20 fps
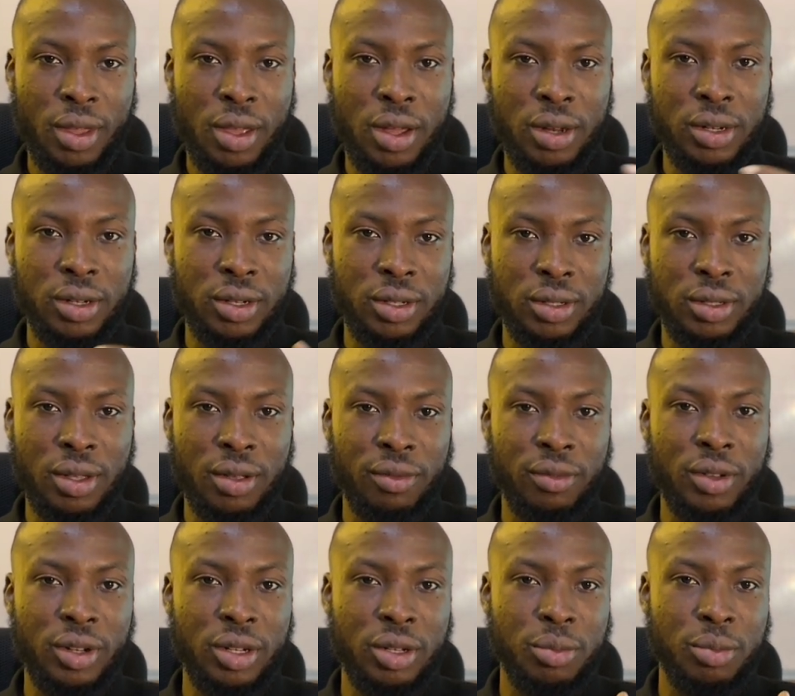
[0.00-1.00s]
and it is
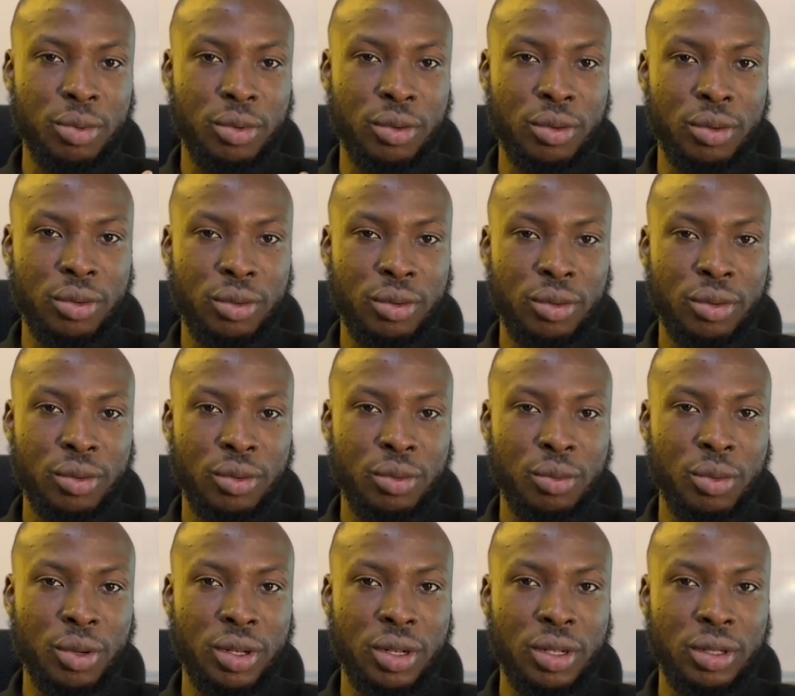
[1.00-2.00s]
available
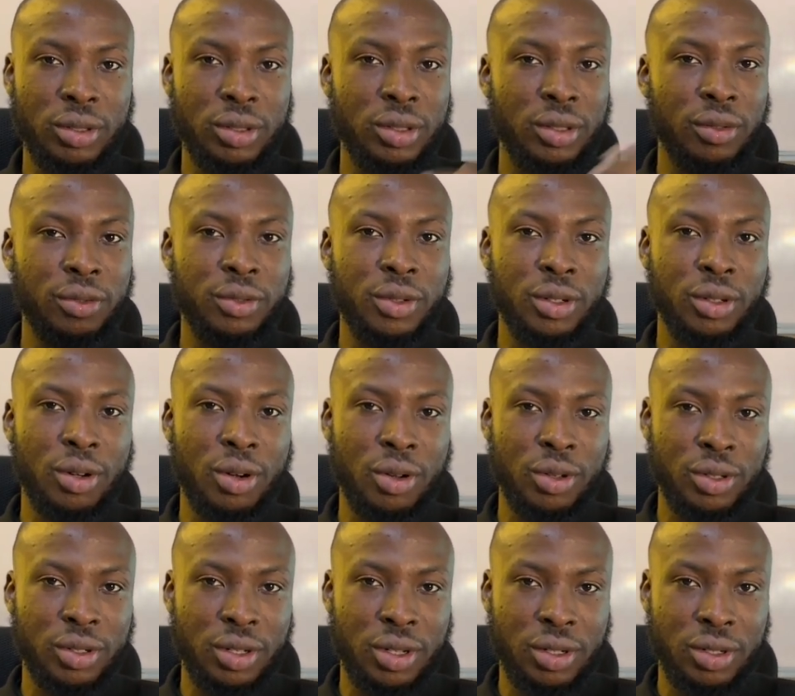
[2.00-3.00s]
within different
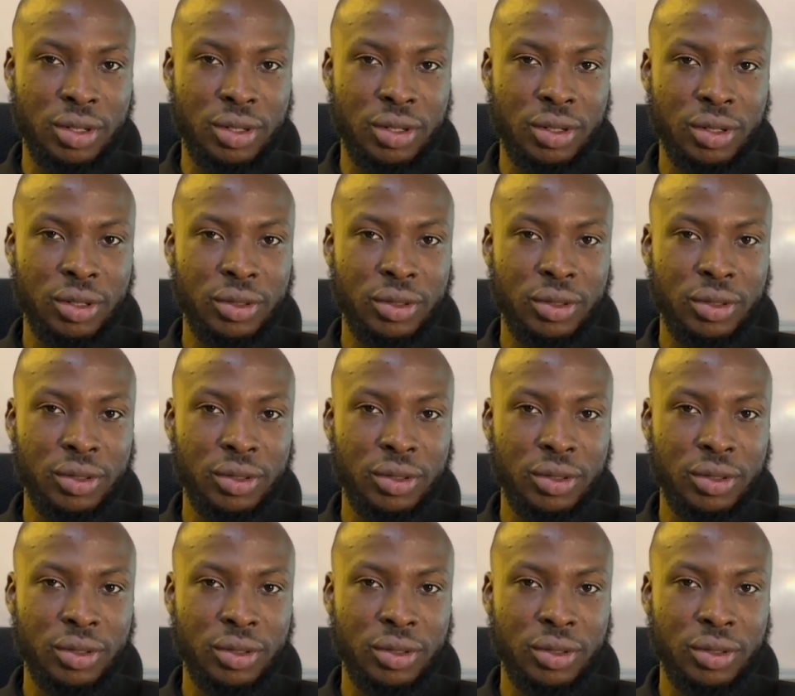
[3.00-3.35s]
clusters.